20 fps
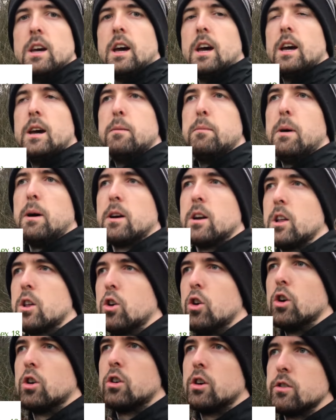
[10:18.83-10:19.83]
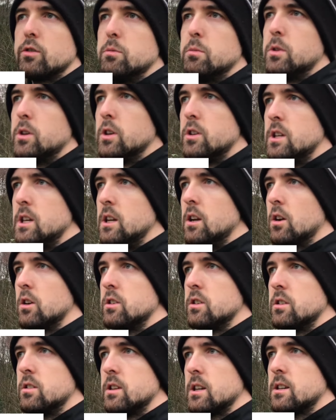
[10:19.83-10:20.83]
I'm going to cut across from 13 on
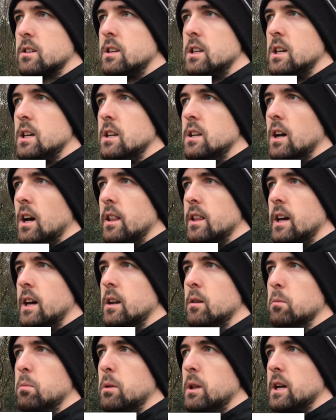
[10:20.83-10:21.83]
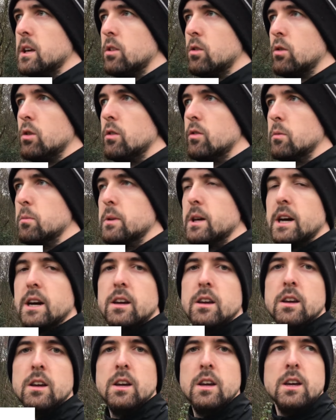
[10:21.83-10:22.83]
to 16 and then play through from there.
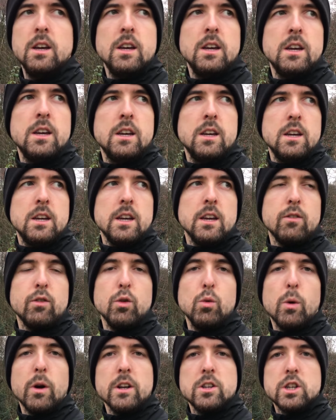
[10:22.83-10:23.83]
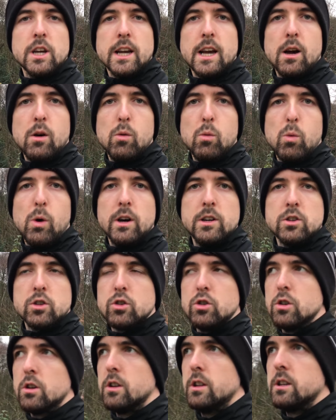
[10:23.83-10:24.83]
If you want to check out what I
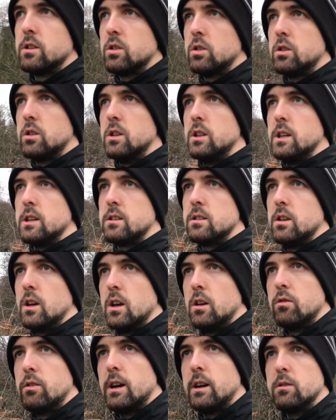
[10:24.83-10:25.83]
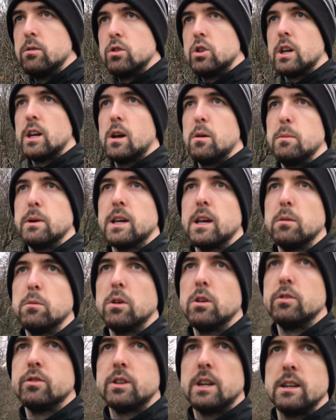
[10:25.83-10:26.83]
scored on this round, check out my game
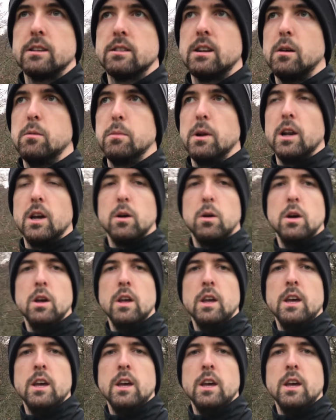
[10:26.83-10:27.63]
golf stats down below.